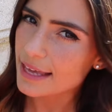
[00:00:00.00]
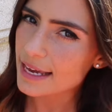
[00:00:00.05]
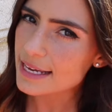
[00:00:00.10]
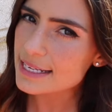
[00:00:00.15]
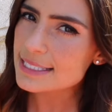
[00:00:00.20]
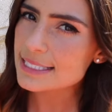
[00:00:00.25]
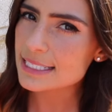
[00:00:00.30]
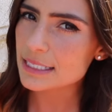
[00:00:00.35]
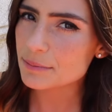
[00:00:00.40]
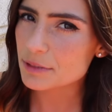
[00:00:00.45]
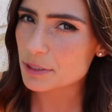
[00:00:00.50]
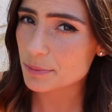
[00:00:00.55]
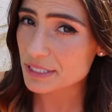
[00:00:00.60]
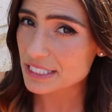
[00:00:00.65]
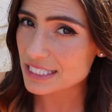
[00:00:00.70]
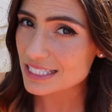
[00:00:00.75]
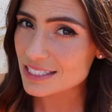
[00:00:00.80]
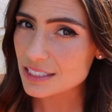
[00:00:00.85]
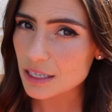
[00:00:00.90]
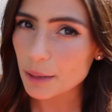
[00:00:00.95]
They seem to be
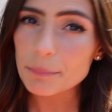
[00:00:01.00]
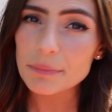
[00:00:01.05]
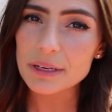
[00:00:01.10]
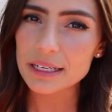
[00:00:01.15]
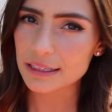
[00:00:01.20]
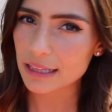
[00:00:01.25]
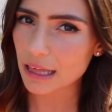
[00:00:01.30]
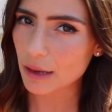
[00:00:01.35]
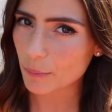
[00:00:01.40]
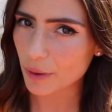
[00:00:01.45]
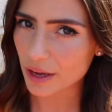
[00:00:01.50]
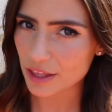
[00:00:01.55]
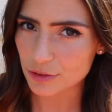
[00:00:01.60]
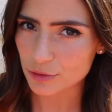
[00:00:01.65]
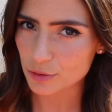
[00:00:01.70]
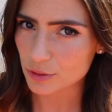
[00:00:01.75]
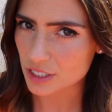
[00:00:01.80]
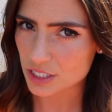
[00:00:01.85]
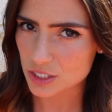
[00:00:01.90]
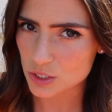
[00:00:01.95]
stumbling their way
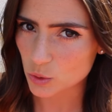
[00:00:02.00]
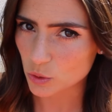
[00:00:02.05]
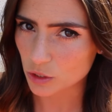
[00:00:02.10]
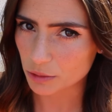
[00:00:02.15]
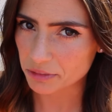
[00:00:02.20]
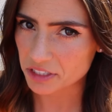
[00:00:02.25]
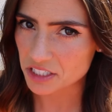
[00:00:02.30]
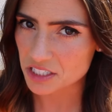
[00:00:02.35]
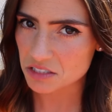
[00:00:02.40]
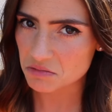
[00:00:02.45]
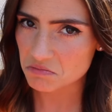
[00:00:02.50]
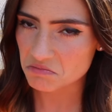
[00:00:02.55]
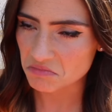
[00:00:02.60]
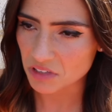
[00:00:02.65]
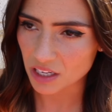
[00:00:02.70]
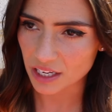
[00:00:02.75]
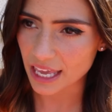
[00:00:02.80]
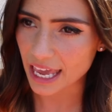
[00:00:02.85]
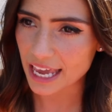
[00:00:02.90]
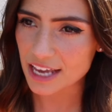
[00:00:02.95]
through this tournament.
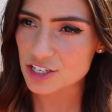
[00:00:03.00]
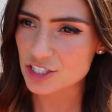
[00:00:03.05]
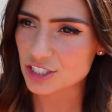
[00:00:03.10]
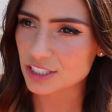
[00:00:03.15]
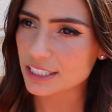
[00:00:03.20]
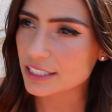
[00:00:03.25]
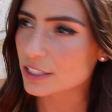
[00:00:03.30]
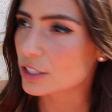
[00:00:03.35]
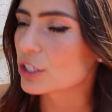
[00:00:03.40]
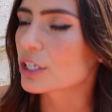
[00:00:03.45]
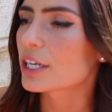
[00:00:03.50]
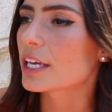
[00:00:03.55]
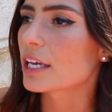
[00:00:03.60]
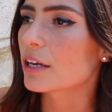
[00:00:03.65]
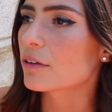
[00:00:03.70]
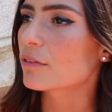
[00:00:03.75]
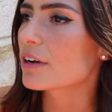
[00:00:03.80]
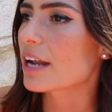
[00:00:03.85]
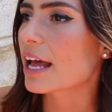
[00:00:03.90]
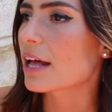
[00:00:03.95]
Occasionally
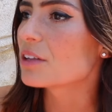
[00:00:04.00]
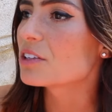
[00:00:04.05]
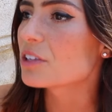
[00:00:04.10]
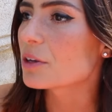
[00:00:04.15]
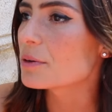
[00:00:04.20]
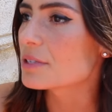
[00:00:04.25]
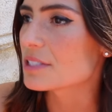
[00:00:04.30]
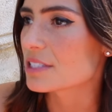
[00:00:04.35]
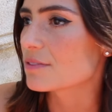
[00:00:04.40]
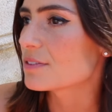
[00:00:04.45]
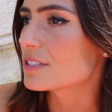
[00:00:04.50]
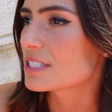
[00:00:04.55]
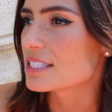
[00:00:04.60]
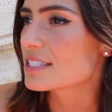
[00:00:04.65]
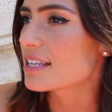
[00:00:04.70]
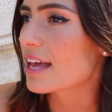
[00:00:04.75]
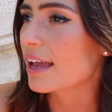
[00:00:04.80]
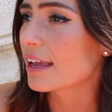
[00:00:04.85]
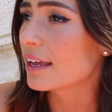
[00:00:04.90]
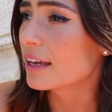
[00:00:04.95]
looking at Ronaldo as if to
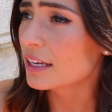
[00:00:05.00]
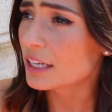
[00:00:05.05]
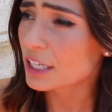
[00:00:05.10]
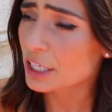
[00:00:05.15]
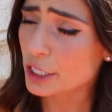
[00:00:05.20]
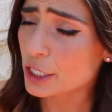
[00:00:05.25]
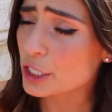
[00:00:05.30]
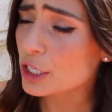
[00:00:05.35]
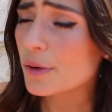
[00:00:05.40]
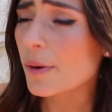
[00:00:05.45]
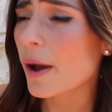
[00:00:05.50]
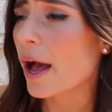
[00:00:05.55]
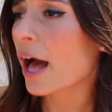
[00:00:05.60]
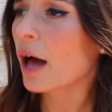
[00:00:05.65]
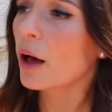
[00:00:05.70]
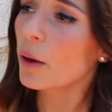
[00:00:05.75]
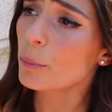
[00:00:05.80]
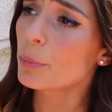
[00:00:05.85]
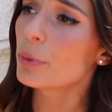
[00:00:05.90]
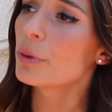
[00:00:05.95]
say, can you
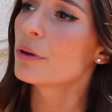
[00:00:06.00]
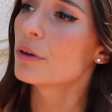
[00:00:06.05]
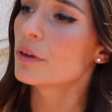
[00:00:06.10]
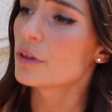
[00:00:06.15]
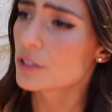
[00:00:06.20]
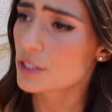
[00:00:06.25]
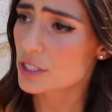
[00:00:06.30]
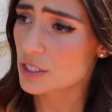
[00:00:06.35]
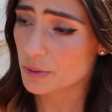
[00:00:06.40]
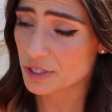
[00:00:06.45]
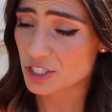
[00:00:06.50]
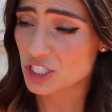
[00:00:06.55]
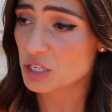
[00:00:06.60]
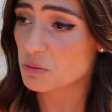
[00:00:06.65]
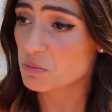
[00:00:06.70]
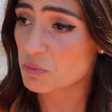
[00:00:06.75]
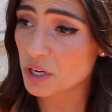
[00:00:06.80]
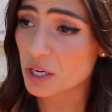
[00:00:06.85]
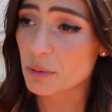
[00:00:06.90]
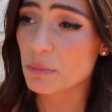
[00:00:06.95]
help? To which
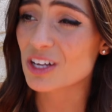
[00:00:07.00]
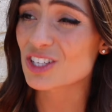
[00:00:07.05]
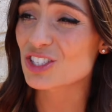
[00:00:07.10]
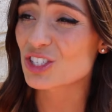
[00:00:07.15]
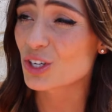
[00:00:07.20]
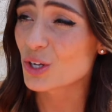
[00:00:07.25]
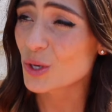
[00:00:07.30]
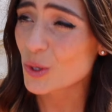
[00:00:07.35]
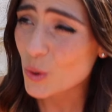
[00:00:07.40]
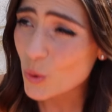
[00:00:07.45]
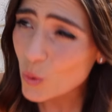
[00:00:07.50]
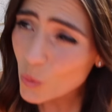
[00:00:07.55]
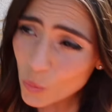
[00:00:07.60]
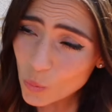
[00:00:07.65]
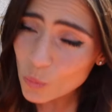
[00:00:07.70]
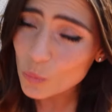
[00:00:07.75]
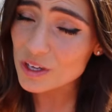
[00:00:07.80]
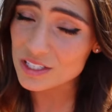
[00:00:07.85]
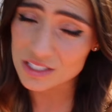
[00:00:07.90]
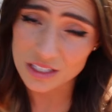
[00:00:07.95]
he pretty much
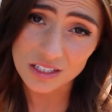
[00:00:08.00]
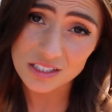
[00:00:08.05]
always